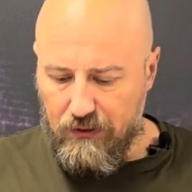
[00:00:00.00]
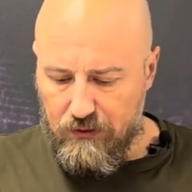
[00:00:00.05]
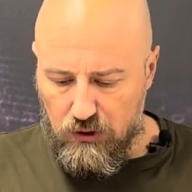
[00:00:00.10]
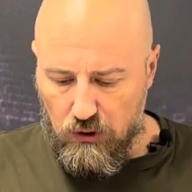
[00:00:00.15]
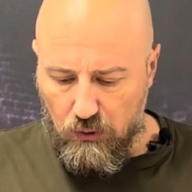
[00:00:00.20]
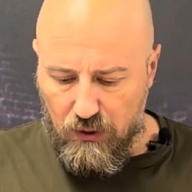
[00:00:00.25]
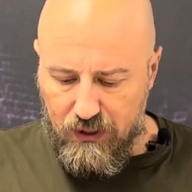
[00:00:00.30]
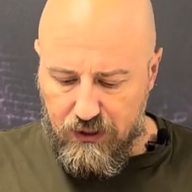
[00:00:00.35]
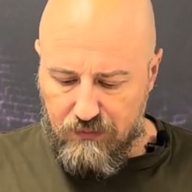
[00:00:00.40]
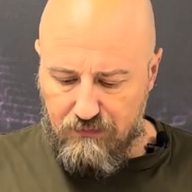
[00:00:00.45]
So
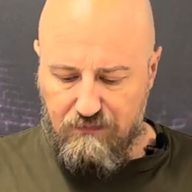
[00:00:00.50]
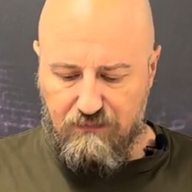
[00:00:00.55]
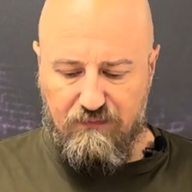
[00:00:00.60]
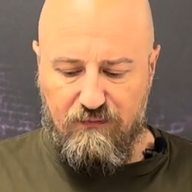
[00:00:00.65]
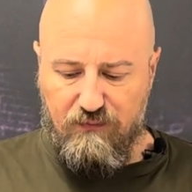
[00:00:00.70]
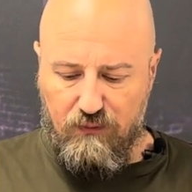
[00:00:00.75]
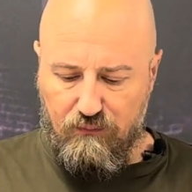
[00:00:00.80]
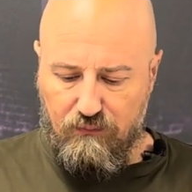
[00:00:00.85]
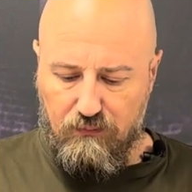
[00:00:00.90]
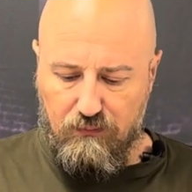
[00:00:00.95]
it's
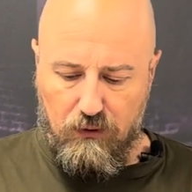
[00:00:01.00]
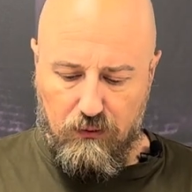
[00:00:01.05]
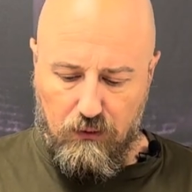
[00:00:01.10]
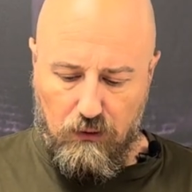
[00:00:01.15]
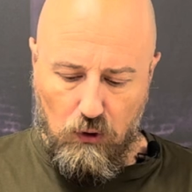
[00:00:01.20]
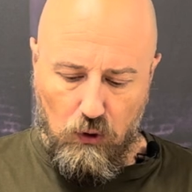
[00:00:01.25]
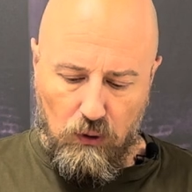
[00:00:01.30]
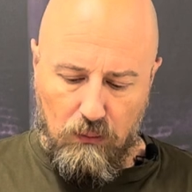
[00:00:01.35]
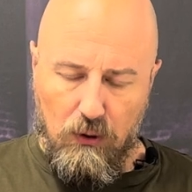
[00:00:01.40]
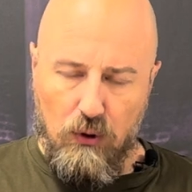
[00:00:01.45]

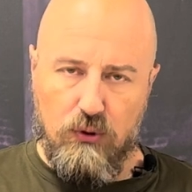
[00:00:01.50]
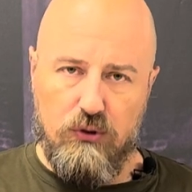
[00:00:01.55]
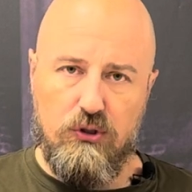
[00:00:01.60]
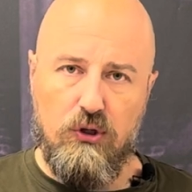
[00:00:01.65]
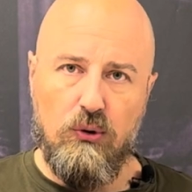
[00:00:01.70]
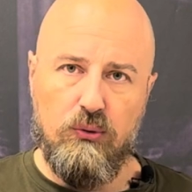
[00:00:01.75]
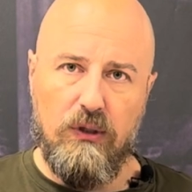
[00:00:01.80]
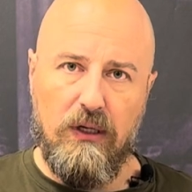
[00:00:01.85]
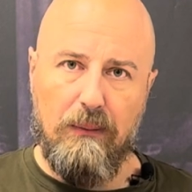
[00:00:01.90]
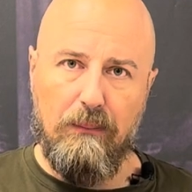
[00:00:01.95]
almost
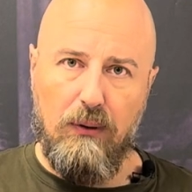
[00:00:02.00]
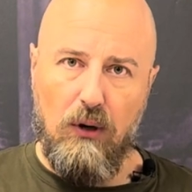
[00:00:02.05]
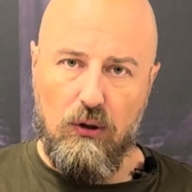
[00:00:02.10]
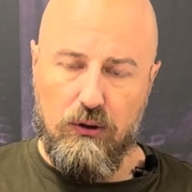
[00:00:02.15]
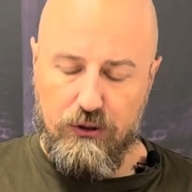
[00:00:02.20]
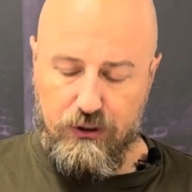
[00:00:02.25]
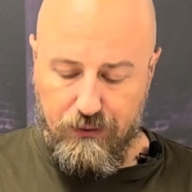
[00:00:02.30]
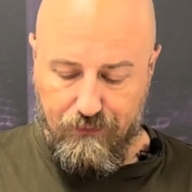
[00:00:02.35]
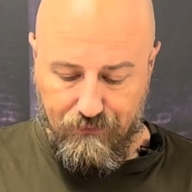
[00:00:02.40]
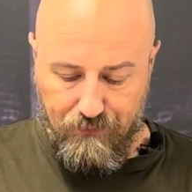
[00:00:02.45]
totally blocked.